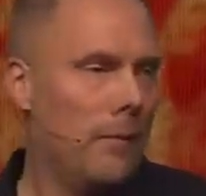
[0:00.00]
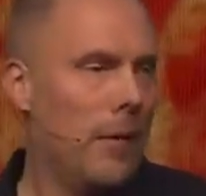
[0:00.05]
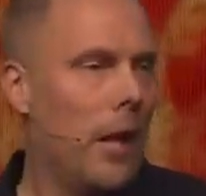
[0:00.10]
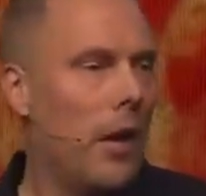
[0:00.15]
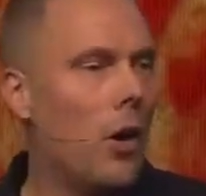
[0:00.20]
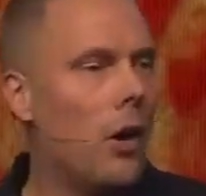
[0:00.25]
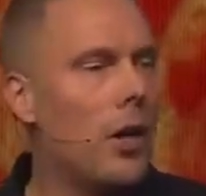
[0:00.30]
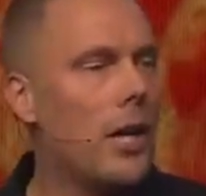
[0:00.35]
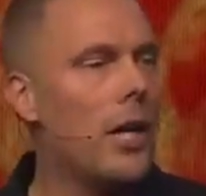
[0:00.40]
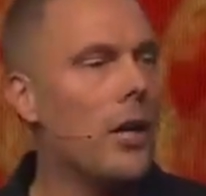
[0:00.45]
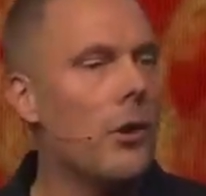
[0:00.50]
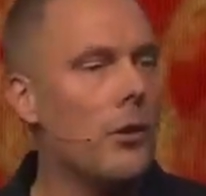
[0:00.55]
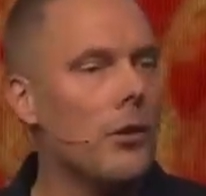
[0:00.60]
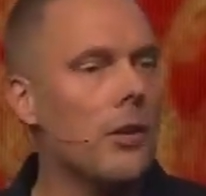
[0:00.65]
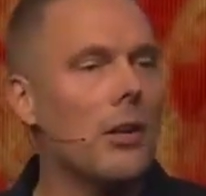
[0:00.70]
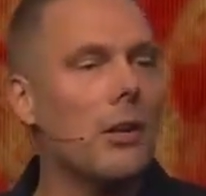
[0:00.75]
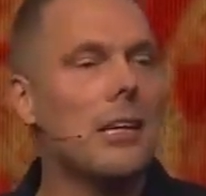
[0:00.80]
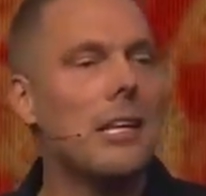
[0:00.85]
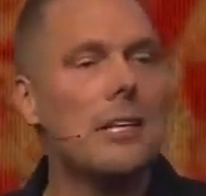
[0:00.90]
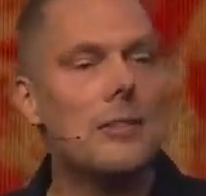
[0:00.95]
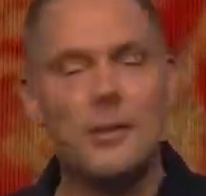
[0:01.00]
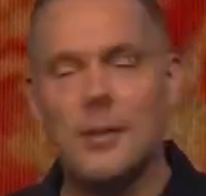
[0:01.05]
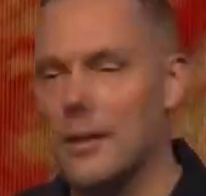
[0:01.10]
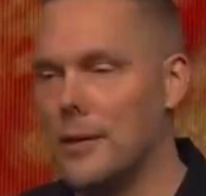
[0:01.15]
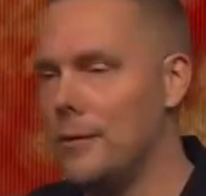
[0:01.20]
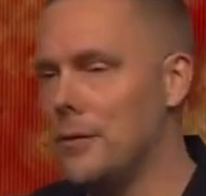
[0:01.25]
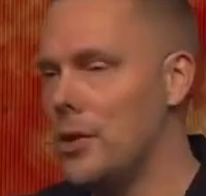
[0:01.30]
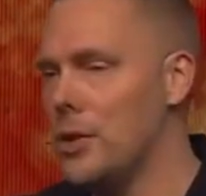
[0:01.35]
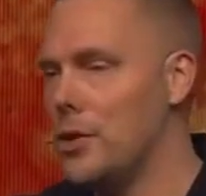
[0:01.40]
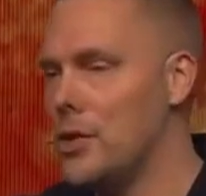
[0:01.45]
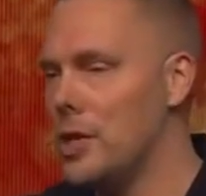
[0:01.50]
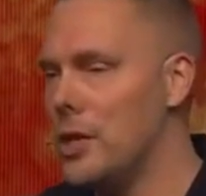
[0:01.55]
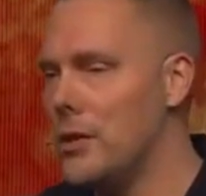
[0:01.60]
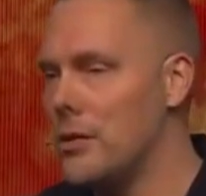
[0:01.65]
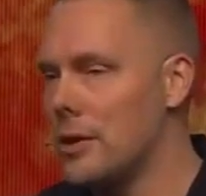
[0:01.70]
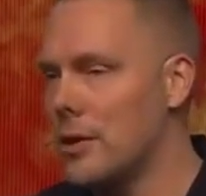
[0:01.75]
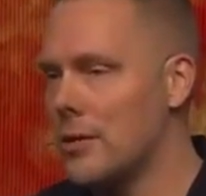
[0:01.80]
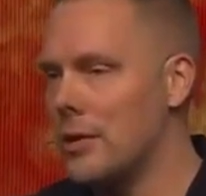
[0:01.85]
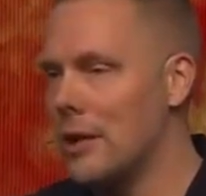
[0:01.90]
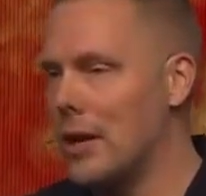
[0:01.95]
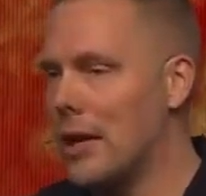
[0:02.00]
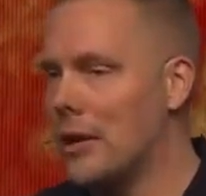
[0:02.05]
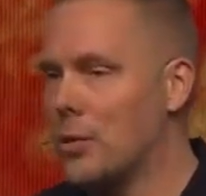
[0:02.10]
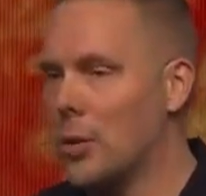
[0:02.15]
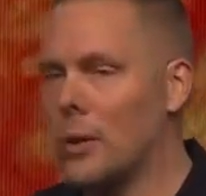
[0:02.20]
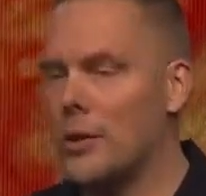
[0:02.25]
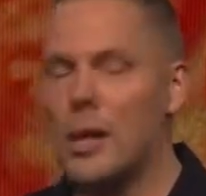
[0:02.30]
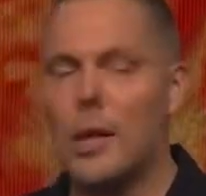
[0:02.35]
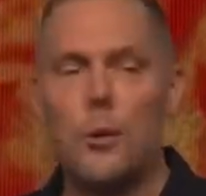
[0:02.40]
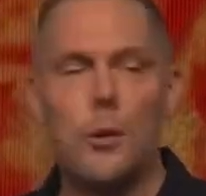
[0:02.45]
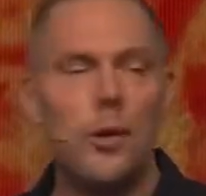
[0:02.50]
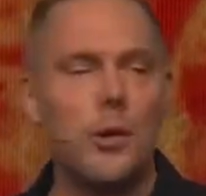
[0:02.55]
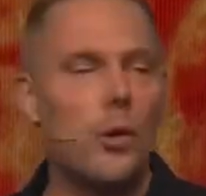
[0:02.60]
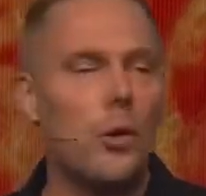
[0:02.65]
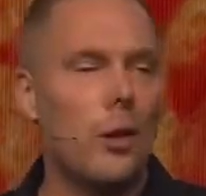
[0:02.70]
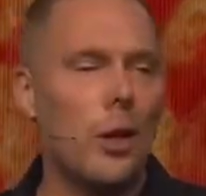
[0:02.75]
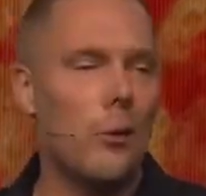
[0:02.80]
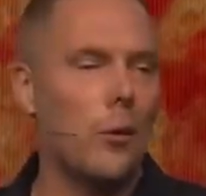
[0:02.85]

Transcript: that are here to listen to Jesus, and that's what they would do.